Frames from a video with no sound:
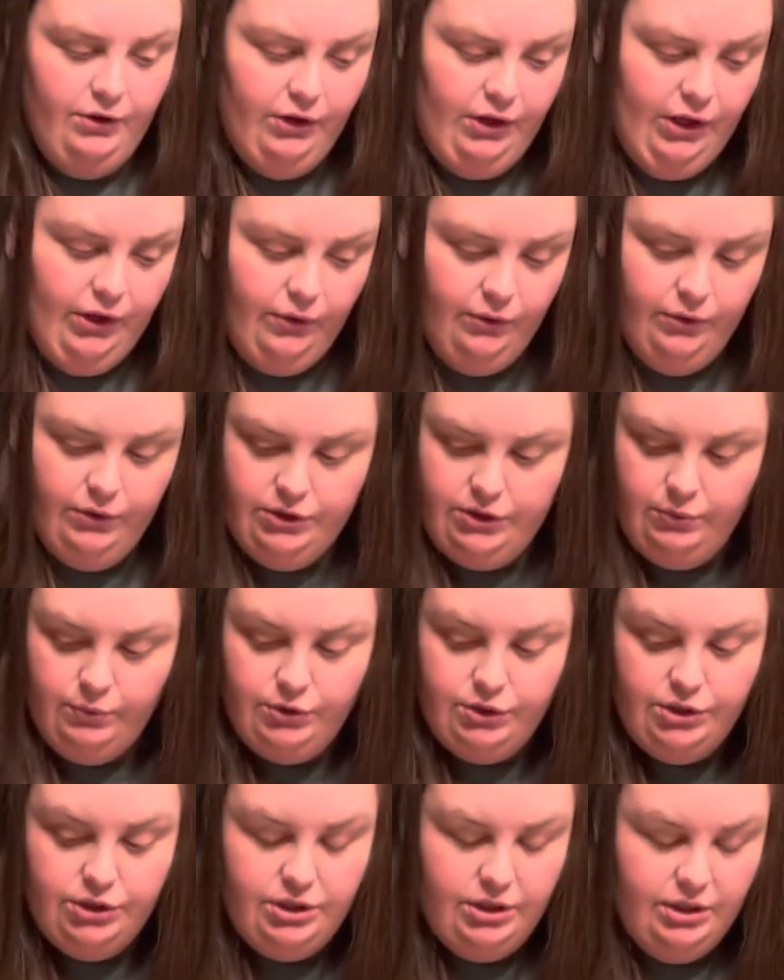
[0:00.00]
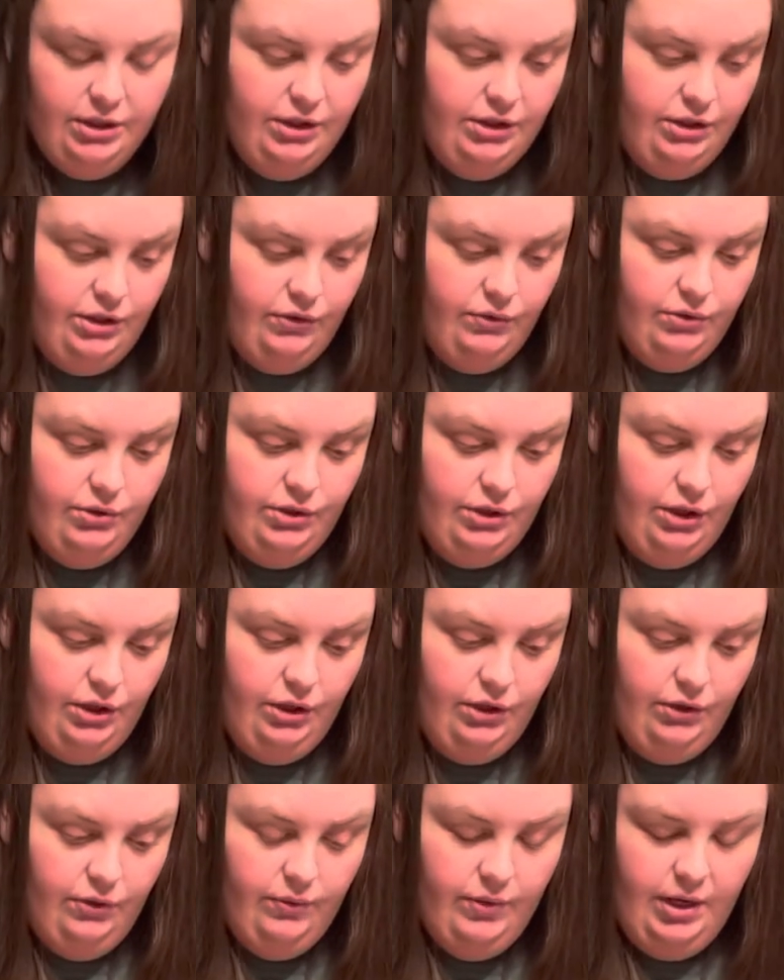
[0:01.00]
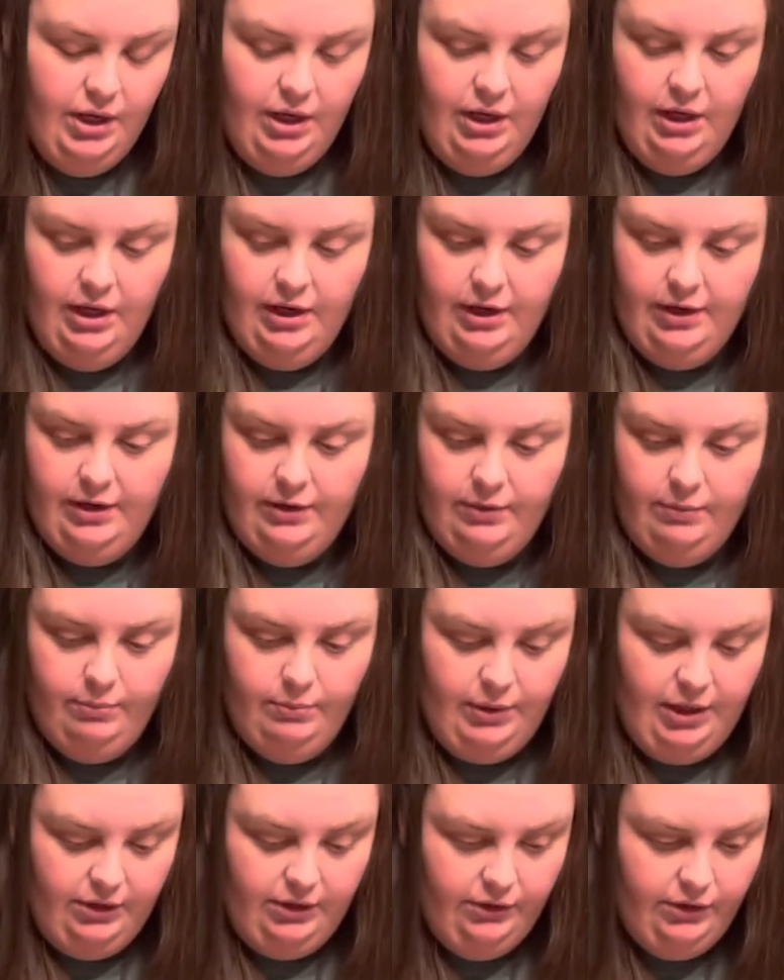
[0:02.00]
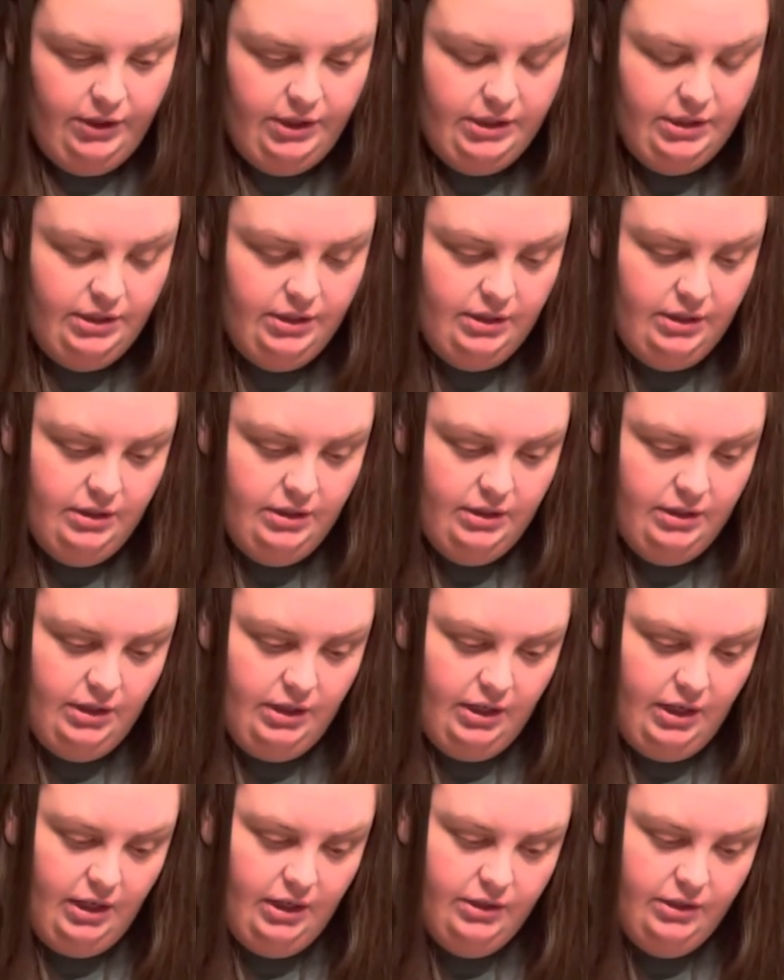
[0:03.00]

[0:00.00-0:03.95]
holder, so we're just going to do 2 batteries tonight.